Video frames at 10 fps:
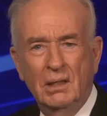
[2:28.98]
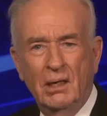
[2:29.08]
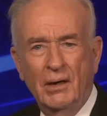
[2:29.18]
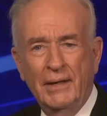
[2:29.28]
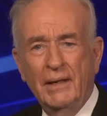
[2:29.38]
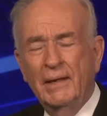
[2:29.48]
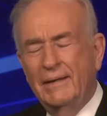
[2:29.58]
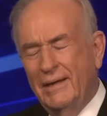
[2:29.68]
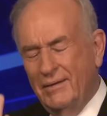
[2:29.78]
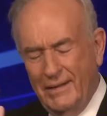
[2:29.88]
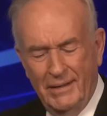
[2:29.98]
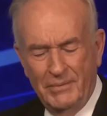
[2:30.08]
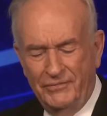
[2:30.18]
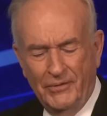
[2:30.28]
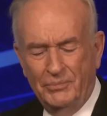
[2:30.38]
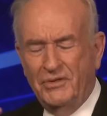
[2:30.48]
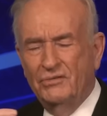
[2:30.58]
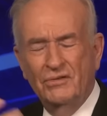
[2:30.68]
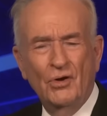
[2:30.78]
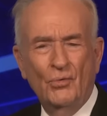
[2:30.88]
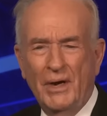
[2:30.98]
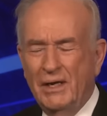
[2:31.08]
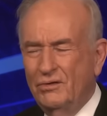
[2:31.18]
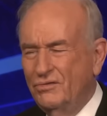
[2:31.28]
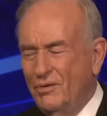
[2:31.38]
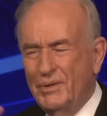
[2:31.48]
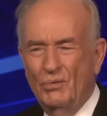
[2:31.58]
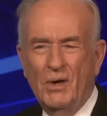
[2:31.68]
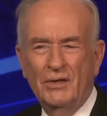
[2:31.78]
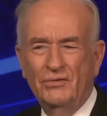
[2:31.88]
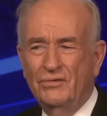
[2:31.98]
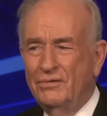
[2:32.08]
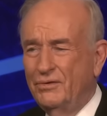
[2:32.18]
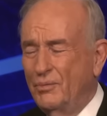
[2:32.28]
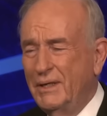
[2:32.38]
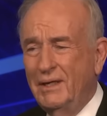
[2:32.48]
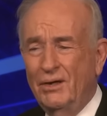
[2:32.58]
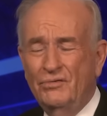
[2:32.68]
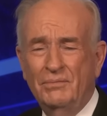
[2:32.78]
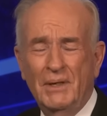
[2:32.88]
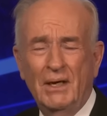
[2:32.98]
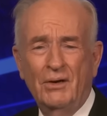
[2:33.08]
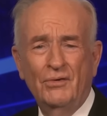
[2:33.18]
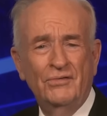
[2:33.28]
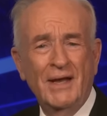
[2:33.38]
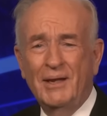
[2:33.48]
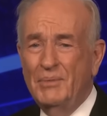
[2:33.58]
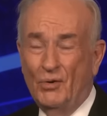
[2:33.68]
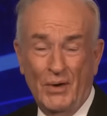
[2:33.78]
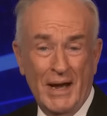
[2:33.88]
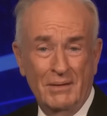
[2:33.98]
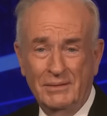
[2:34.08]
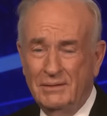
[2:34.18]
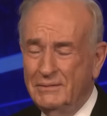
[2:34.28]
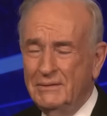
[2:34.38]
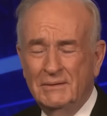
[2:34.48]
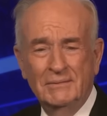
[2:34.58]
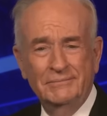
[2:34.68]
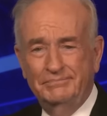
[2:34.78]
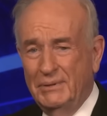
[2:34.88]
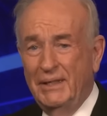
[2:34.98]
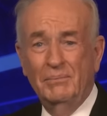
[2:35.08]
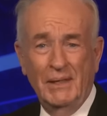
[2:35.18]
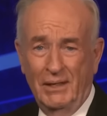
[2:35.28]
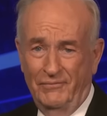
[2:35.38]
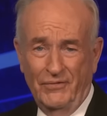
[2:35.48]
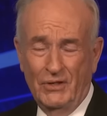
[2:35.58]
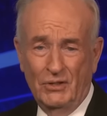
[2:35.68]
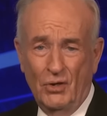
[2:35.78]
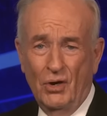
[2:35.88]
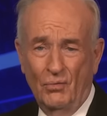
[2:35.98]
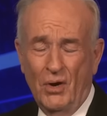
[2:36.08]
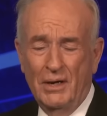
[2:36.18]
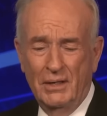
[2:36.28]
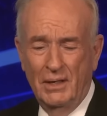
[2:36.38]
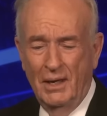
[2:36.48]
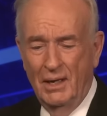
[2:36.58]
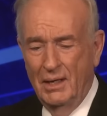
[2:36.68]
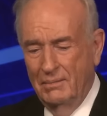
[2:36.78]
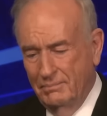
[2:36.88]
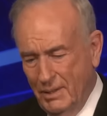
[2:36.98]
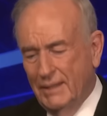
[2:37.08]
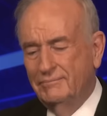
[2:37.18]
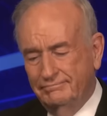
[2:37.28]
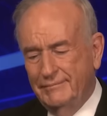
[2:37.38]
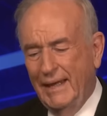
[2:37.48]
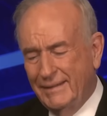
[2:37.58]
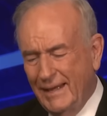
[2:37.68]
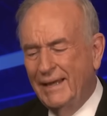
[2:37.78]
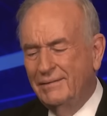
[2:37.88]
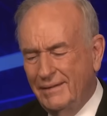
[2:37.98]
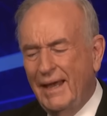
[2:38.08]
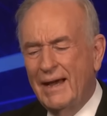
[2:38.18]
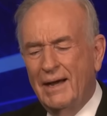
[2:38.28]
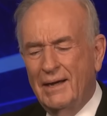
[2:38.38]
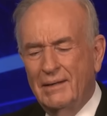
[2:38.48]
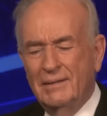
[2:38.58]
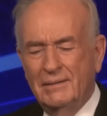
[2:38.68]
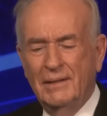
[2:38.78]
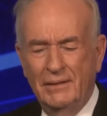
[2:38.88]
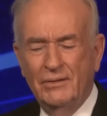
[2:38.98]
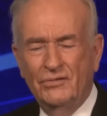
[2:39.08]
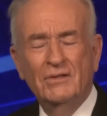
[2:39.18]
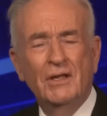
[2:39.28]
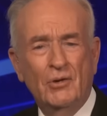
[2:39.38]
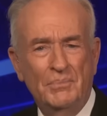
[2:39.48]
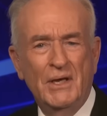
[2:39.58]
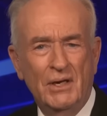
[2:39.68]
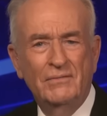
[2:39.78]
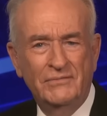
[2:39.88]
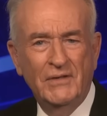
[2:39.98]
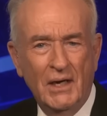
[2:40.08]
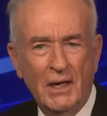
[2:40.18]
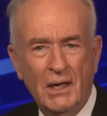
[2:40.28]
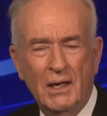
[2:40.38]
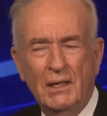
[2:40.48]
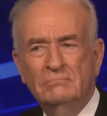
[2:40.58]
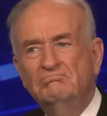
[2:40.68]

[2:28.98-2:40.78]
All right. Now, Abby Phillips gets no ratings. Nobody watches her. Nobody cares about her. She's not going to be around, believe me, for the long run. But, and, and yeah, uh, there's a little bit of uh,